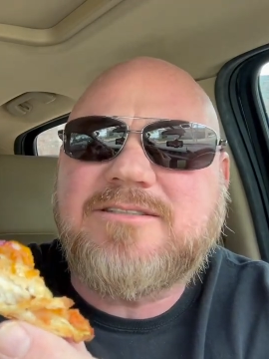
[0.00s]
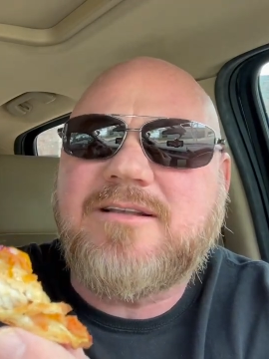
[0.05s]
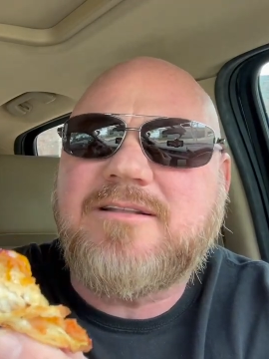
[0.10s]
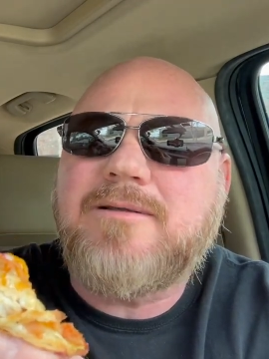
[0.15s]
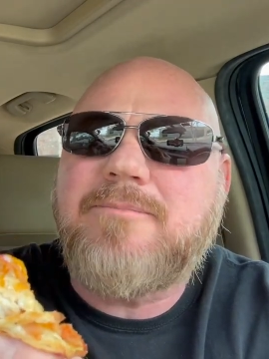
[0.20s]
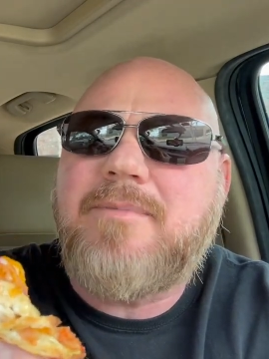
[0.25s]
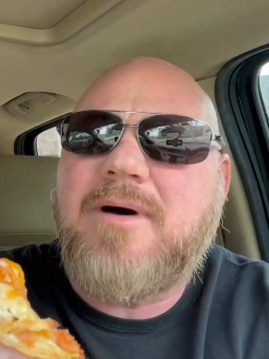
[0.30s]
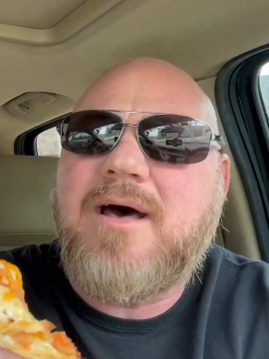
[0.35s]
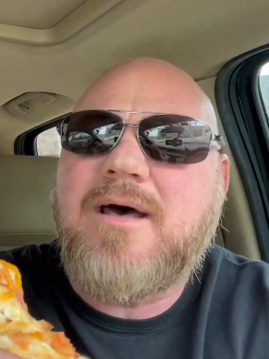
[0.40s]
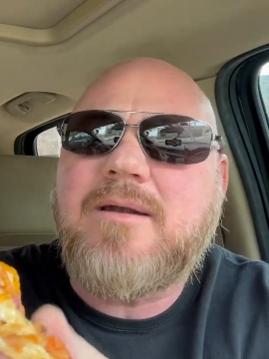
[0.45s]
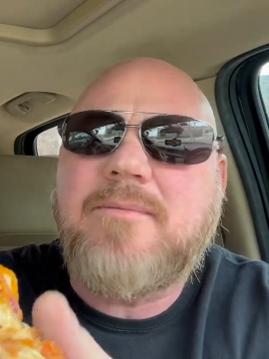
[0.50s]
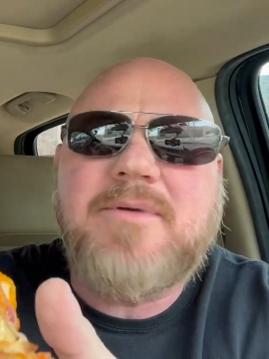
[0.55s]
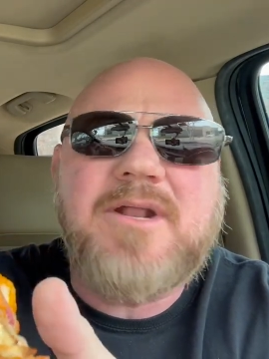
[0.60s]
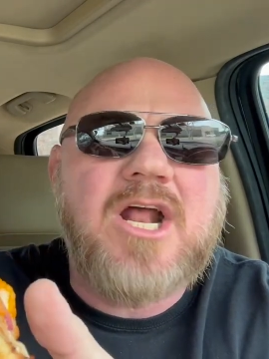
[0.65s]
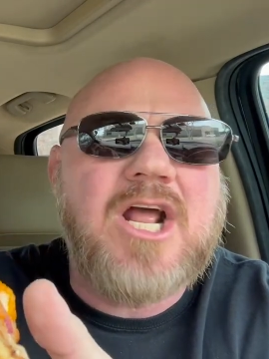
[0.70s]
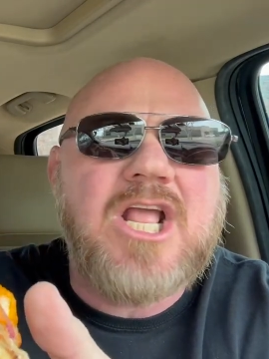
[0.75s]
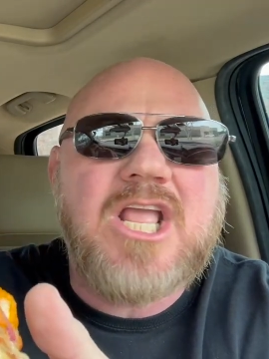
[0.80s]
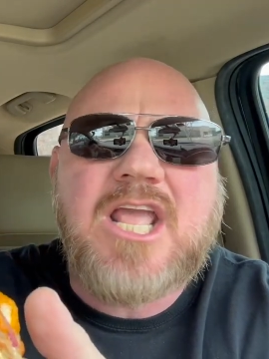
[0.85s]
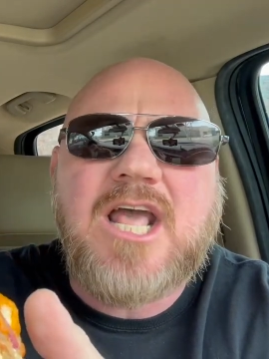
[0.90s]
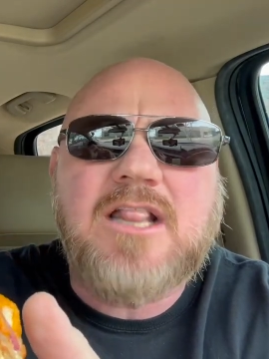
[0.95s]
on the bottom and
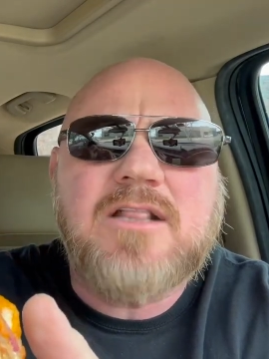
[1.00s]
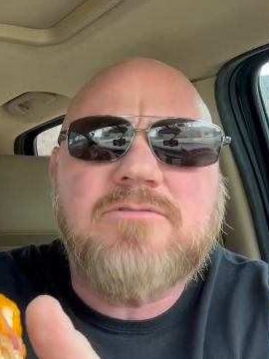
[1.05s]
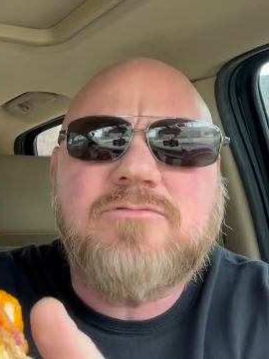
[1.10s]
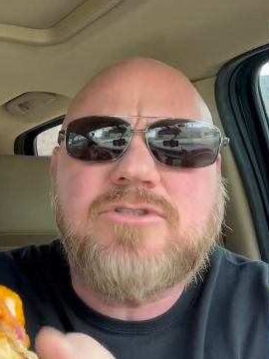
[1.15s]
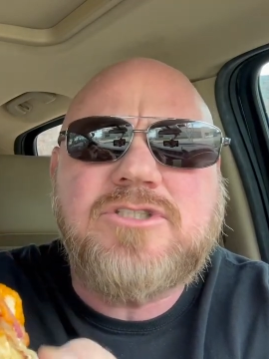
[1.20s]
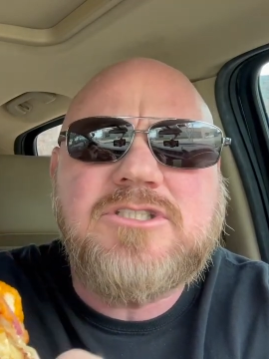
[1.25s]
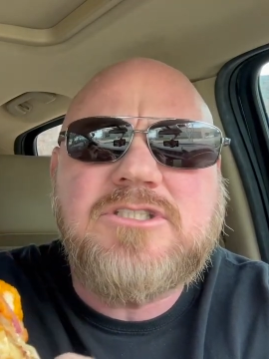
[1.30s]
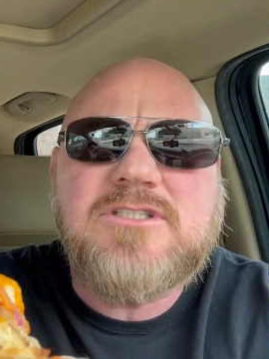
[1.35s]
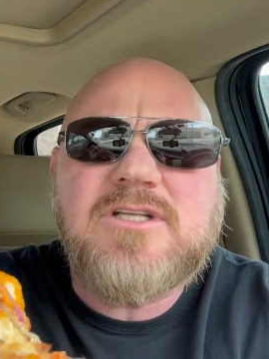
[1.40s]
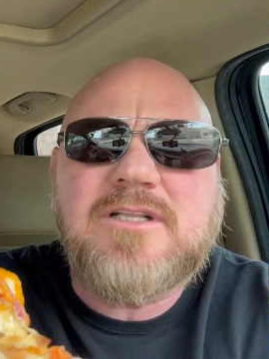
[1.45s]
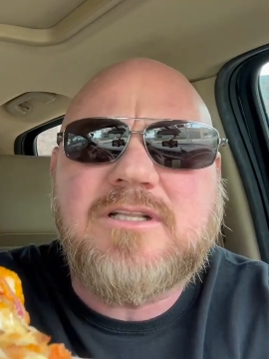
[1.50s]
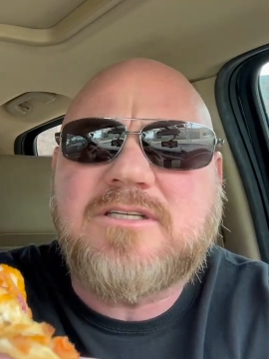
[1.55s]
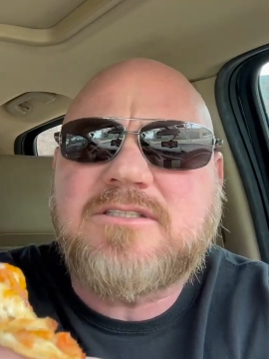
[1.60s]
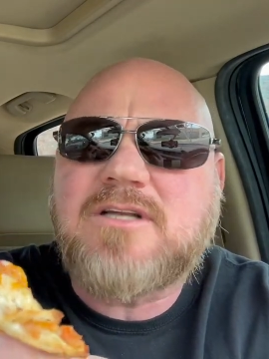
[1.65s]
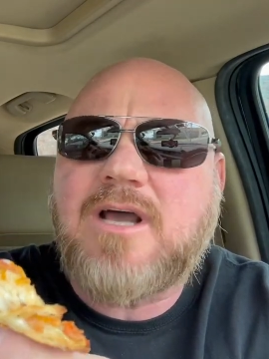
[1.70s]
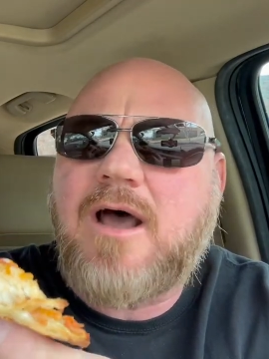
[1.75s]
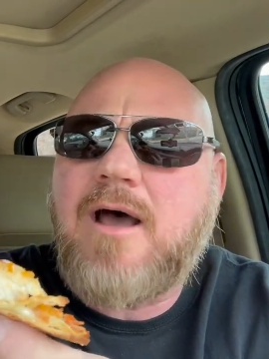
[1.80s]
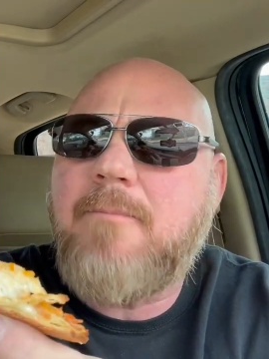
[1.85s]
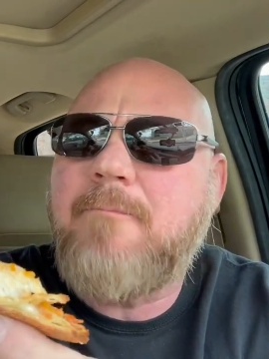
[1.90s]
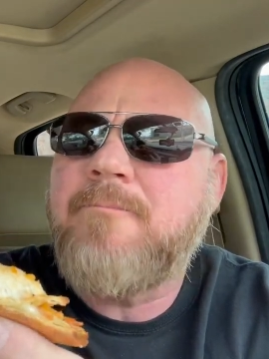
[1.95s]
a yellow cheese on the
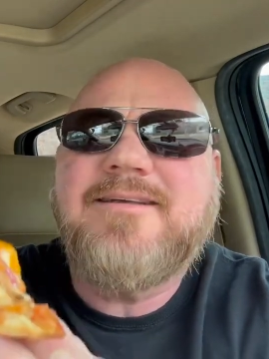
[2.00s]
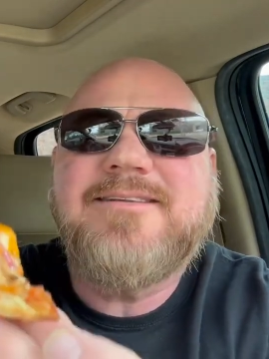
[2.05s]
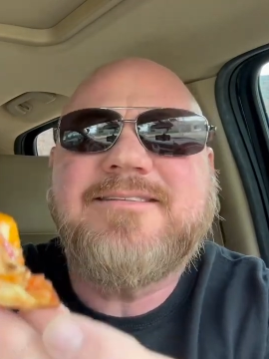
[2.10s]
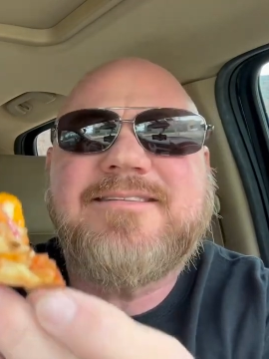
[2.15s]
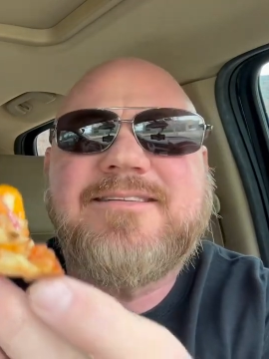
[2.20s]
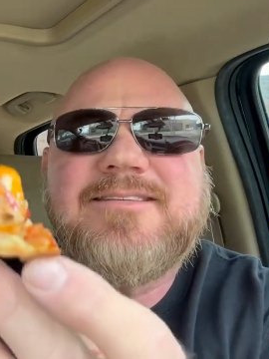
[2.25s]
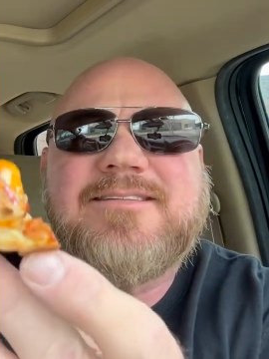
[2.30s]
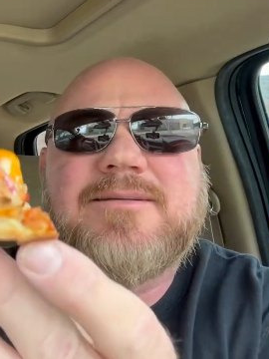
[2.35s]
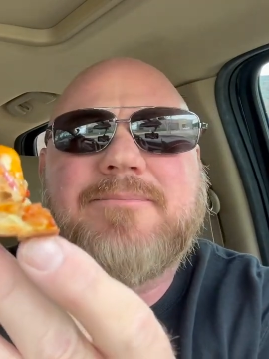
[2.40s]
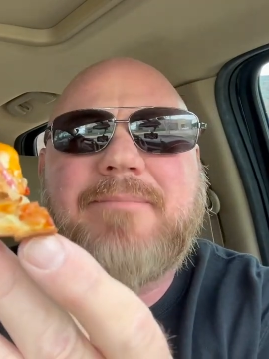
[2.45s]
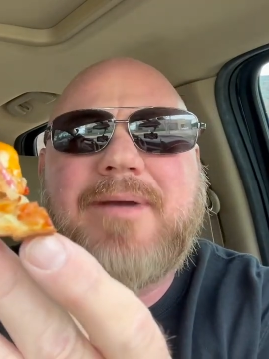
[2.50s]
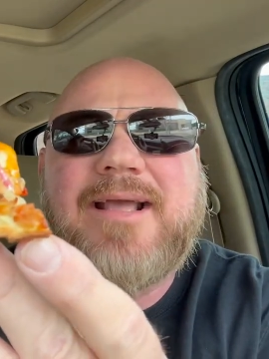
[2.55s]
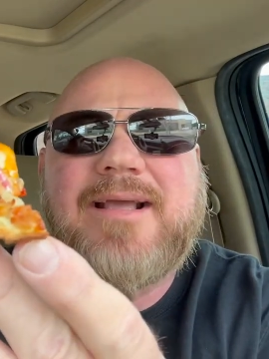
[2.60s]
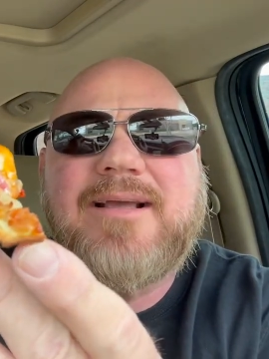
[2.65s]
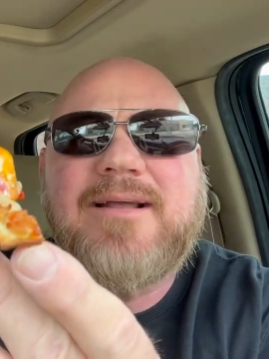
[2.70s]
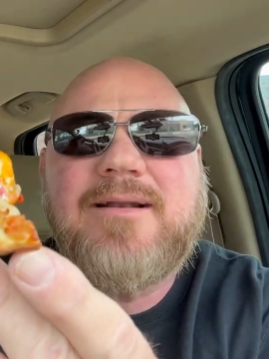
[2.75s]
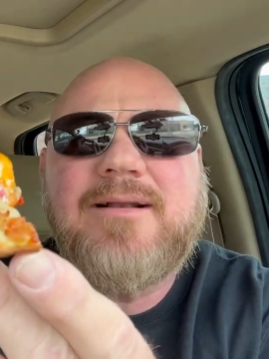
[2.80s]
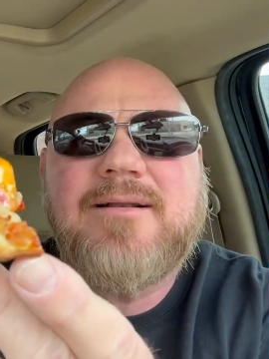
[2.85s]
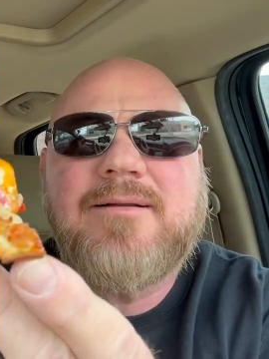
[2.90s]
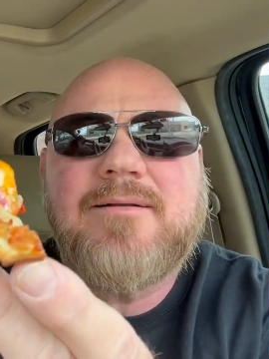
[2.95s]
top. See some bacon?